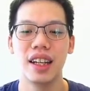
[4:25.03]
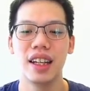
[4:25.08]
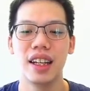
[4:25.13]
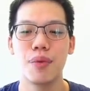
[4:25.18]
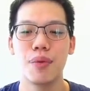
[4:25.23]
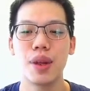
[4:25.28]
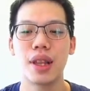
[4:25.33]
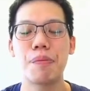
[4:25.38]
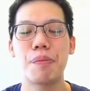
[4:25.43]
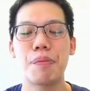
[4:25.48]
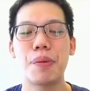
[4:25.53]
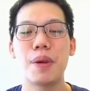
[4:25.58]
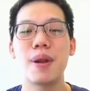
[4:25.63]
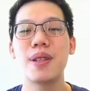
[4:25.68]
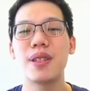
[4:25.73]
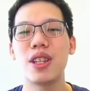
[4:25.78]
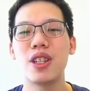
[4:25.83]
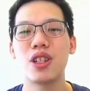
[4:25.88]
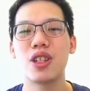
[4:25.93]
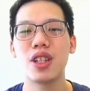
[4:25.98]
with the
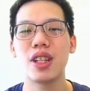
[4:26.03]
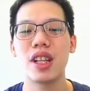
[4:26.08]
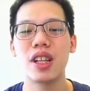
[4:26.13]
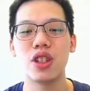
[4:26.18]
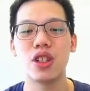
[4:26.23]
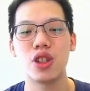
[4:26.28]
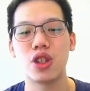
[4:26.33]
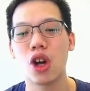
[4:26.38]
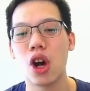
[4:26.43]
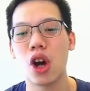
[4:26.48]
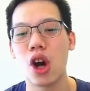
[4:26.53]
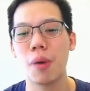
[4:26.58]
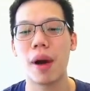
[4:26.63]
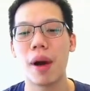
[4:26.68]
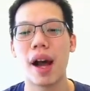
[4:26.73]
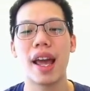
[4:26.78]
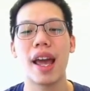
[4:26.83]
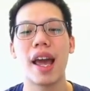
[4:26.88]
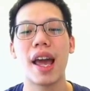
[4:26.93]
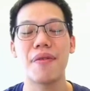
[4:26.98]
position and job
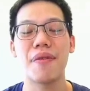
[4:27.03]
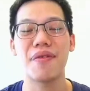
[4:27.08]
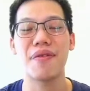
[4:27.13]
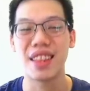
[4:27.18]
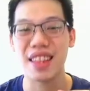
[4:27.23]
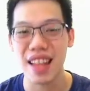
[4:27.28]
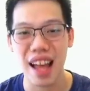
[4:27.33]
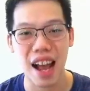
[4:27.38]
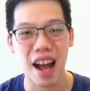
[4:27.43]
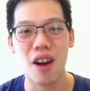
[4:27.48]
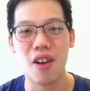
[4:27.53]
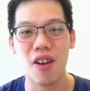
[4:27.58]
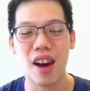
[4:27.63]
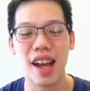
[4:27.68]
I have now,